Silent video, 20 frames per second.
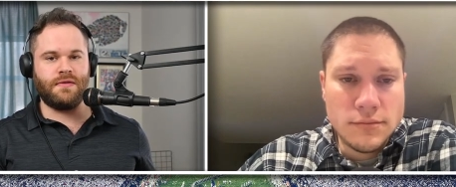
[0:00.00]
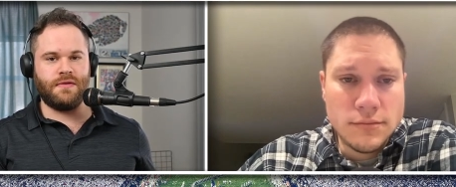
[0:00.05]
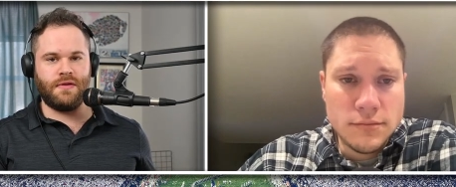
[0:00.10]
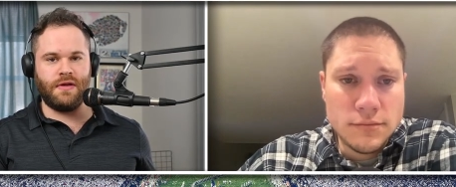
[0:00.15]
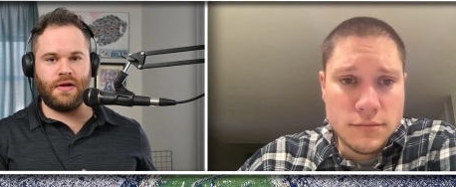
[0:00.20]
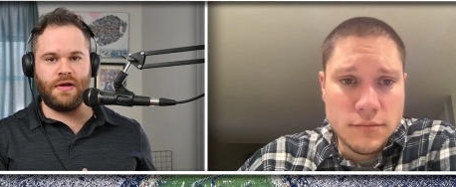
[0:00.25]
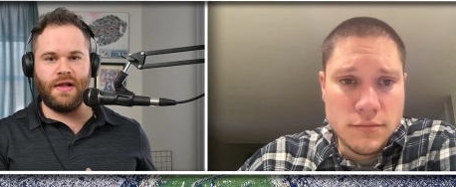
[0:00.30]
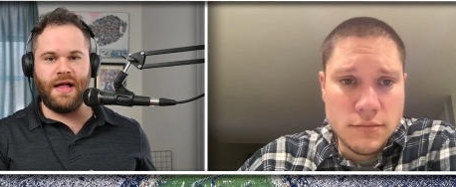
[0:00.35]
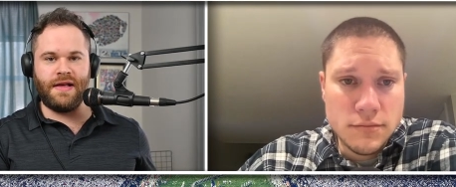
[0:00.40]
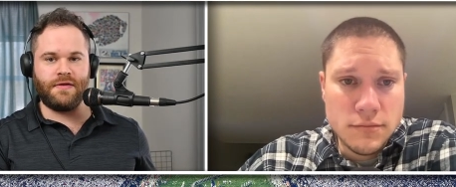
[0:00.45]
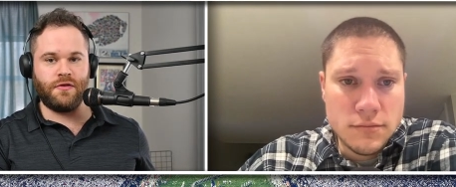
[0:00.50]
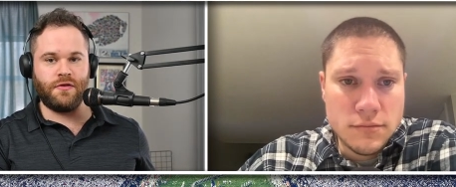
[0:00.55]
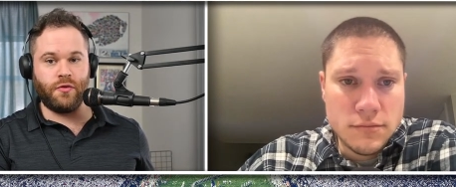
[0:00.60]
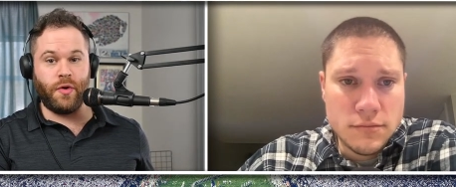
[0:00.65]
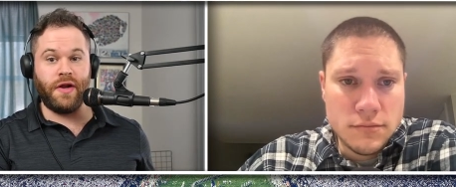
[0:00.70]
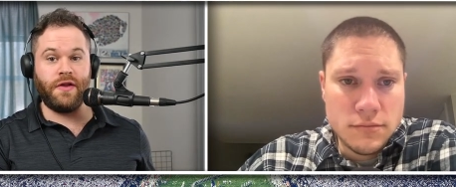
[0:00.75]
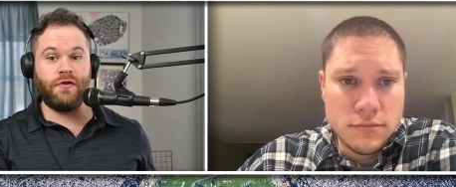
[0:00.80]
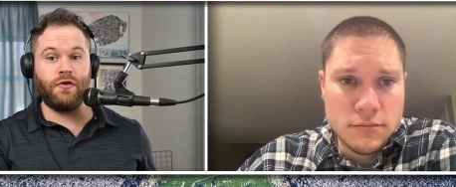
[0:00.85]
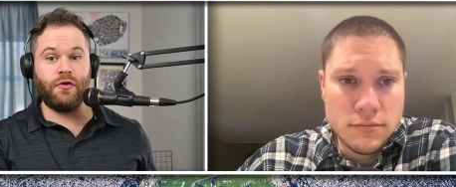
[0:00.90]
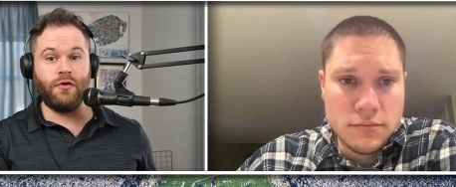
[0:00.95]
Speaker 1: the class of
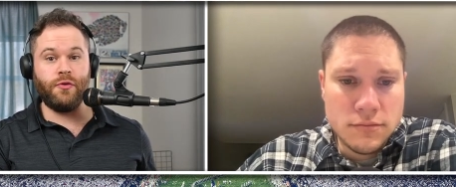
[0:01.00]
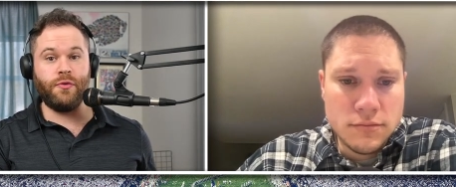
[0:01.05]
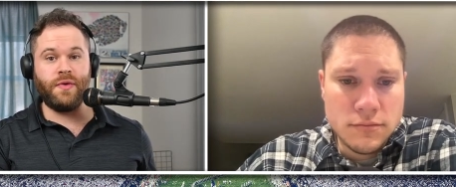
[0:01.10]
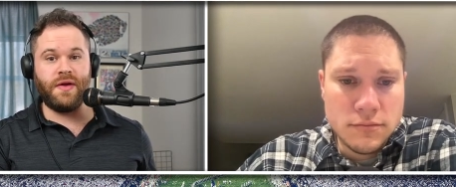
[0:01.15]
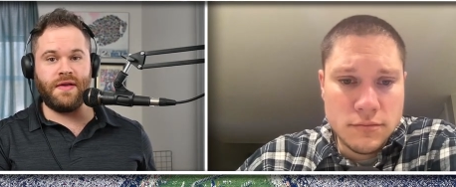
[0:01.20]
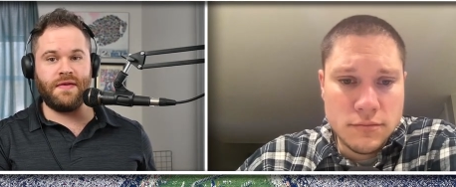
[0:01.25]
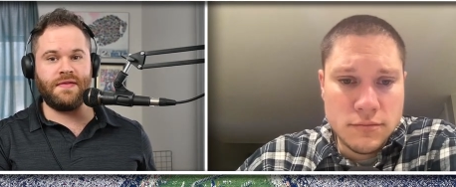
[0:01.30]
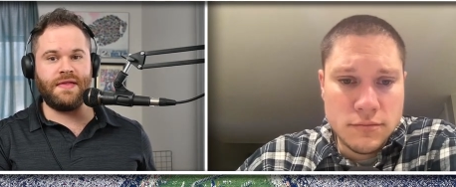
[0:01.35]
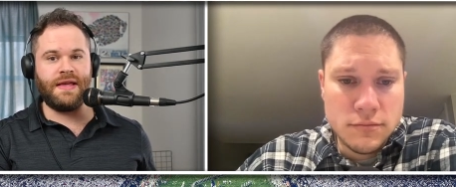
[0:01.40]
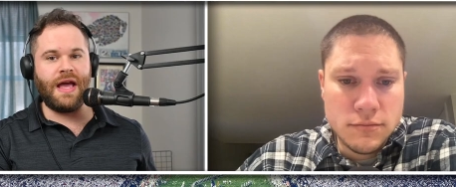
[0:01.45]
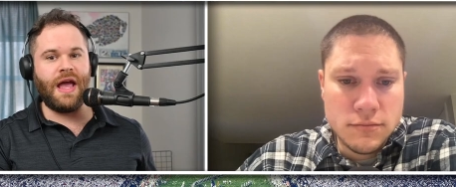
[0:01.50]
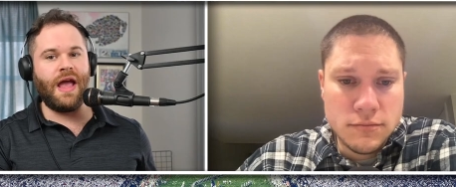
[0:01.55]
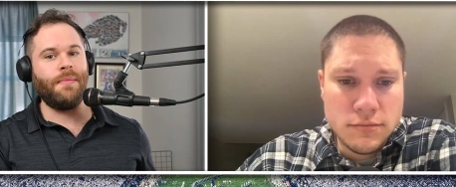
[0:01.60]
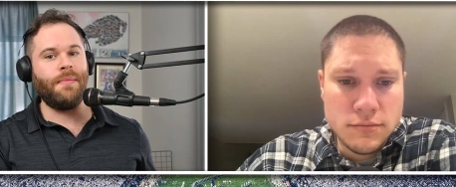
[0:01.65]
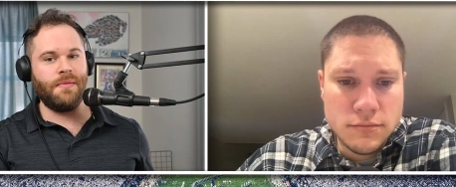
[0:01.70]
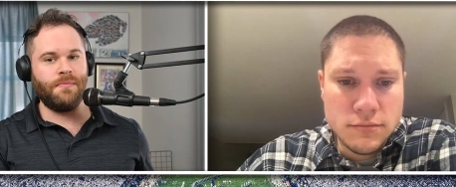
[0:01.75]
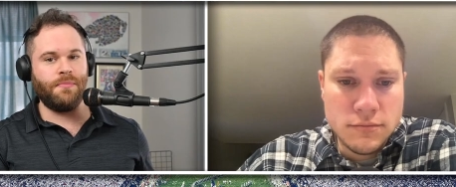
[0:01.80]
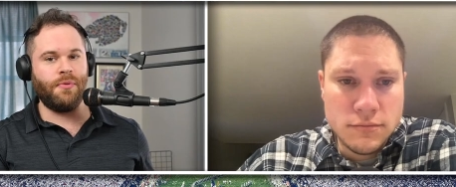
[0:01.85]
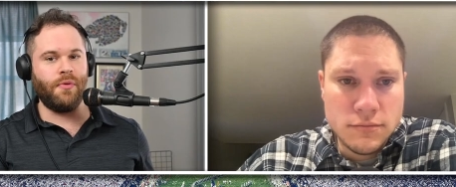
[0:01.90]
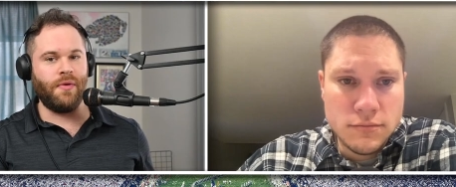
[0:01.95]
22 is the
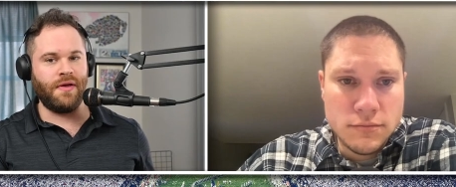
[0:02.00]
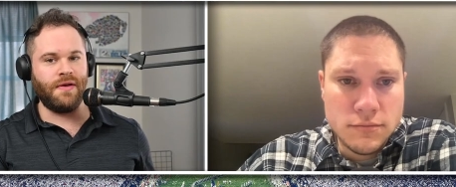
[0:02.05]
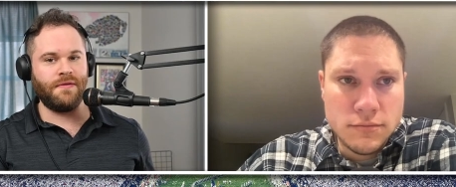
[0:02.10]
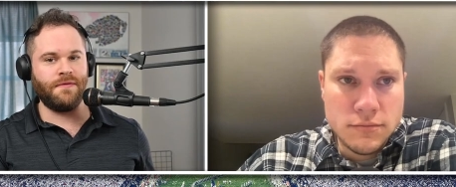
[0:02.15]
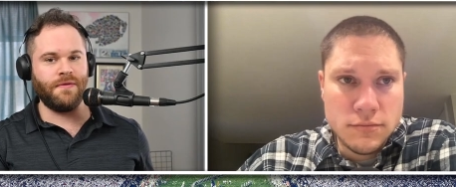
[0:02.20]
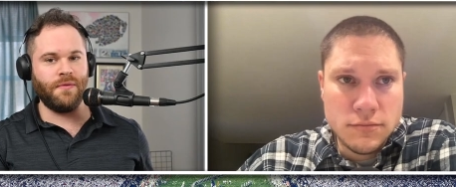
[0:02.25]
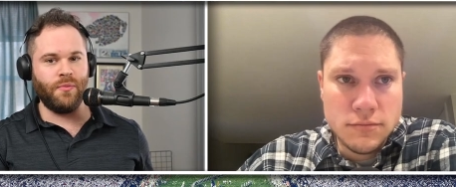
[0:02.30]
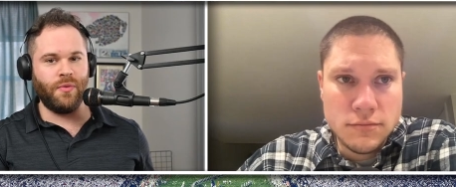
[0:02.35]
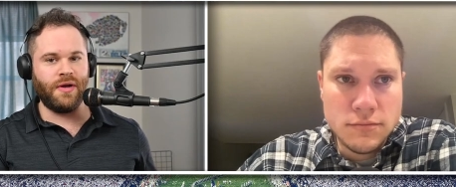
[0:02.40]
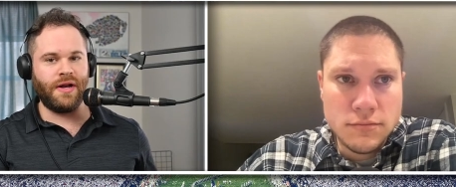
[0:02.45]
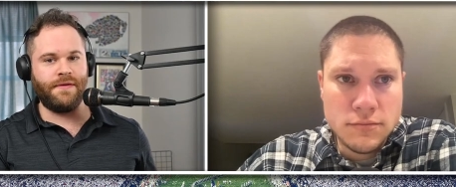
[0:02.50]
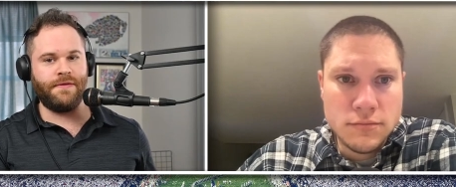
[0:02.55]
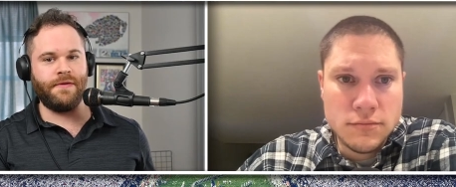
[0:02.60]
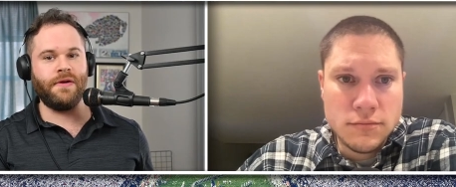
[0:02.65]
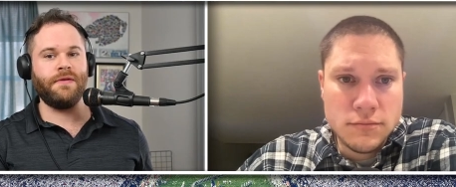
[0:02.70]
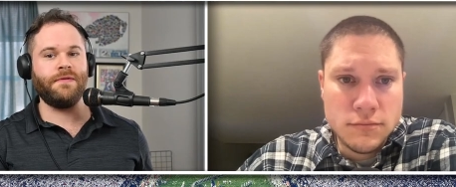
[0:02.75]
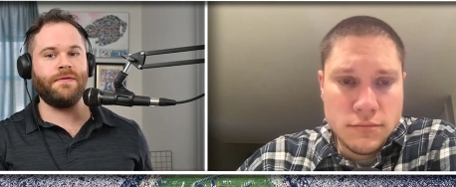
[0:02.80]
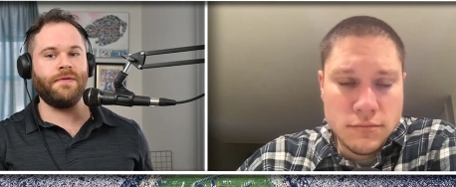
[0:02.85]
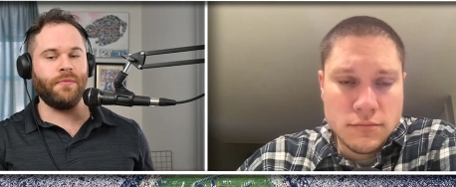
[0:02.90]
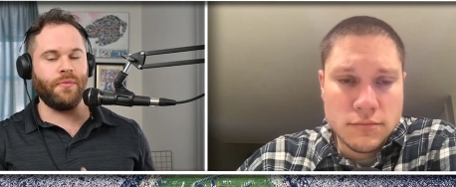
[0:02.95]
aiming point from what I've
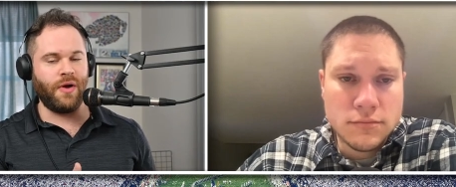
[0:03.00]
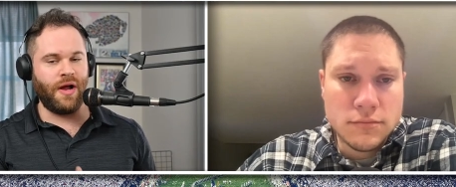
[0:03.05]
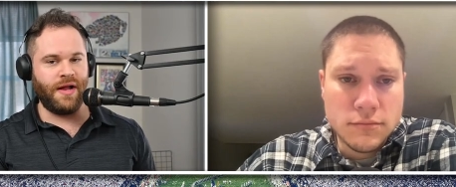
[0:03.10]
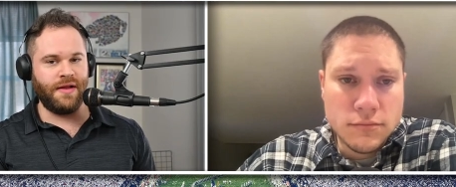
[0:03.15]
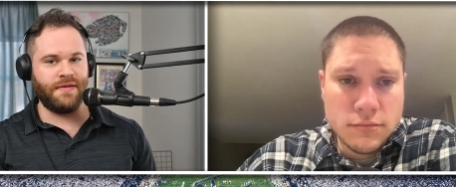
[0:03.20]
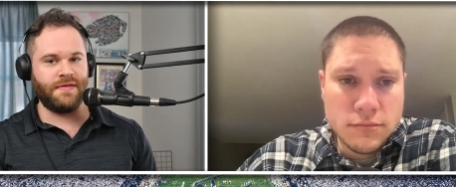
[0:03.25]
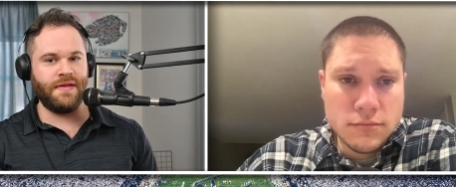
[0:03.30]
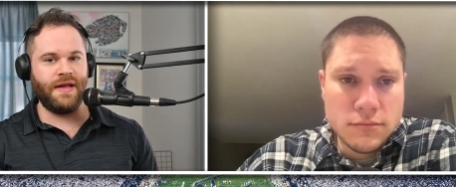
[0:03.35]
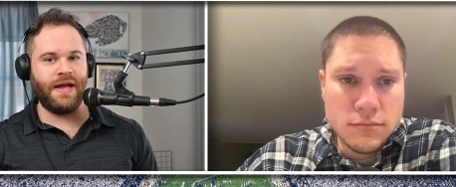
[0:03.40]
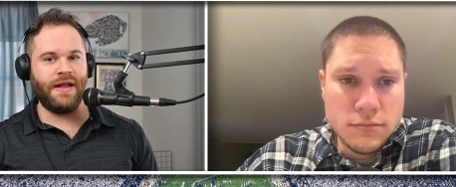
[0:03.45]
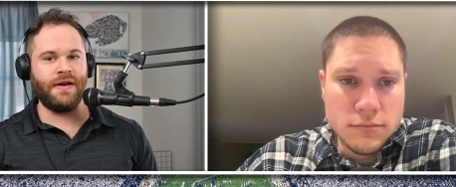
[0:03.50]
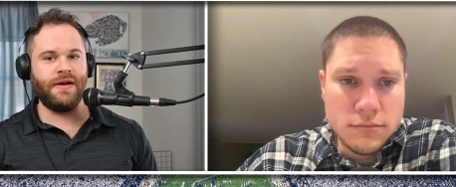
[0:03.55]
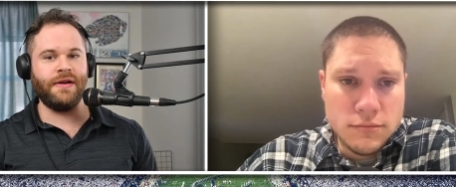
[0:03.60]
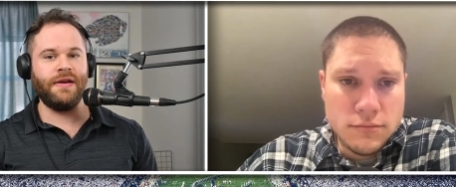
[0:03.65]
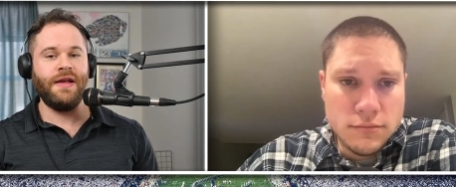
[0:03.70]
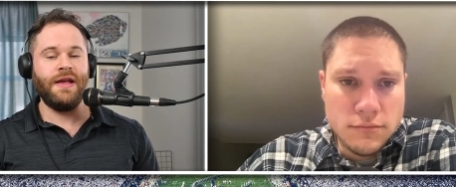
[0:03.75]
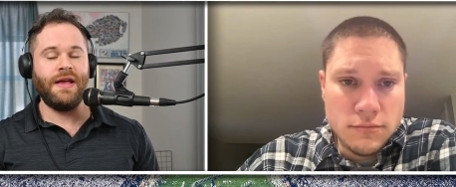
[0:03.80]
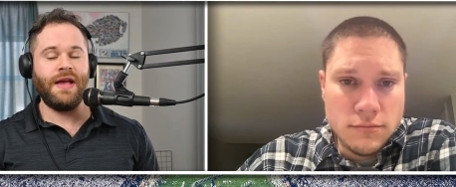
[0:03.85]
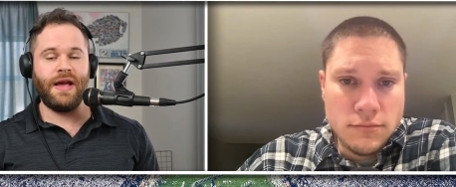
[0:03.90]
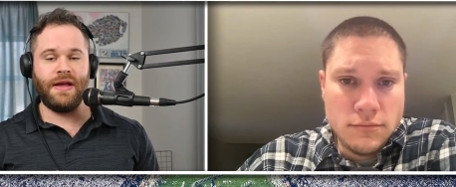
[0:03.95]
heard from Ryan Snyder
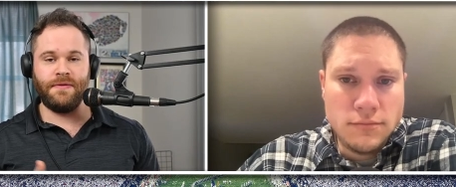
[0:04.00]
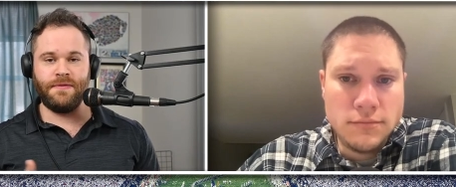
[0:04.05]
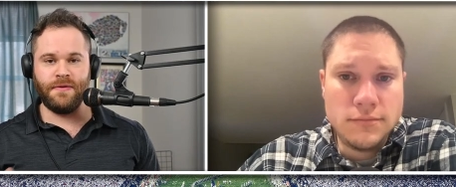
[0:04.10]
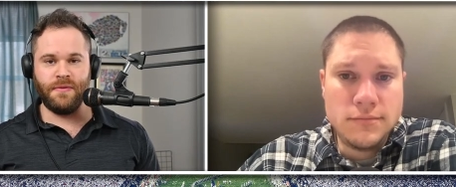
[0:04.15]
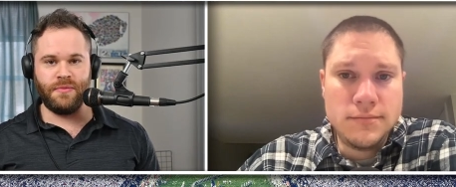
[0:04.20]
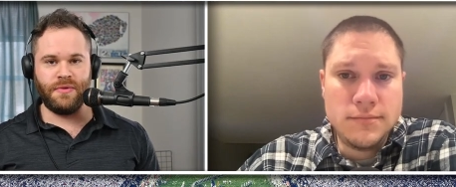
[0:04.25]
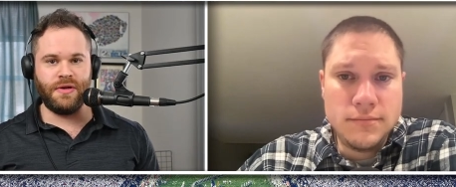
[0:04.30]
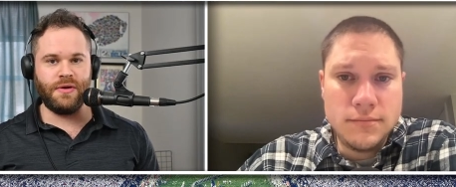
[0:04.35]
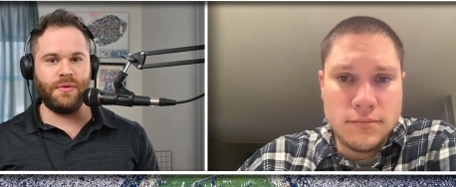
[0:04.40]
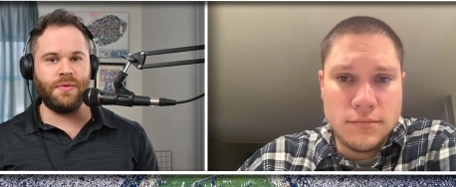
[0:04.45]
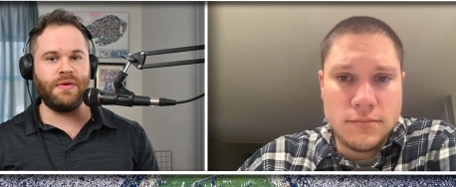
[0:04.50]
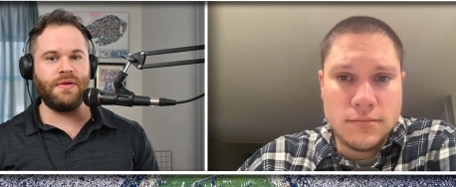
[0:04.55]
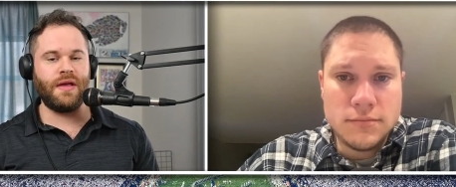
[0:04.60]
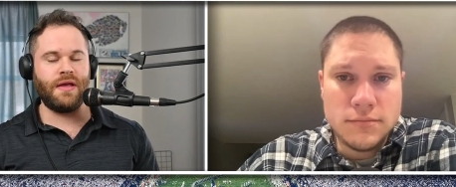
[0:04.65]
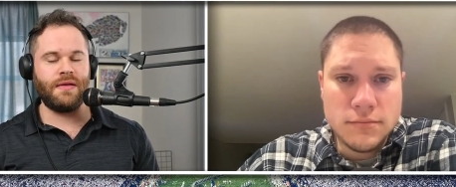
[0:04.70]
and from you.